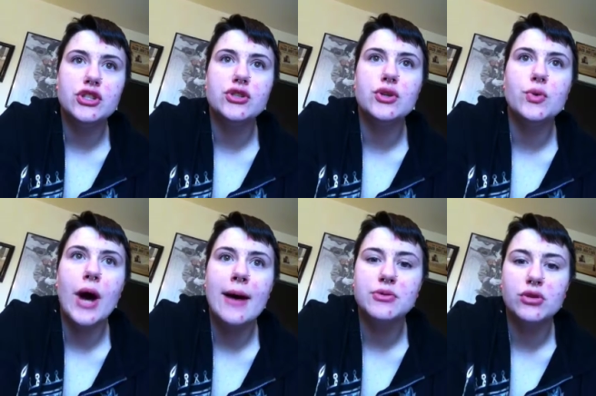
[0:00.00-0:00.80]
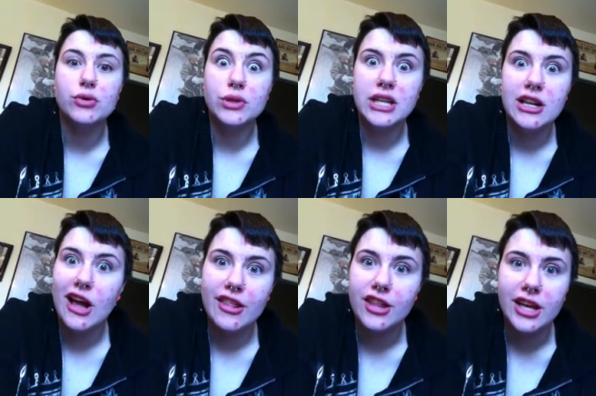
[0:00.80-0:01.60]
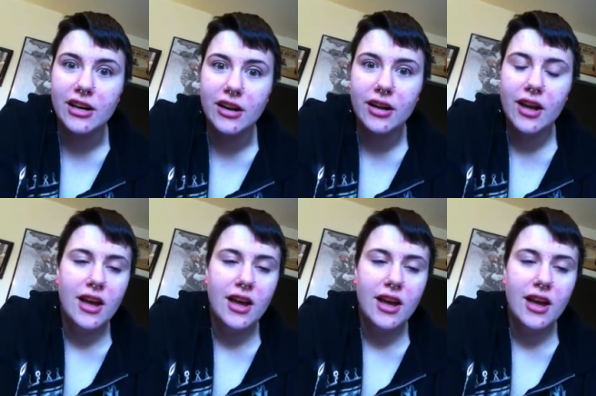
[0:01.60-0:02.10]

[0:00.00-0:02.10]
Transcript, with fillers: just do absolutely nothing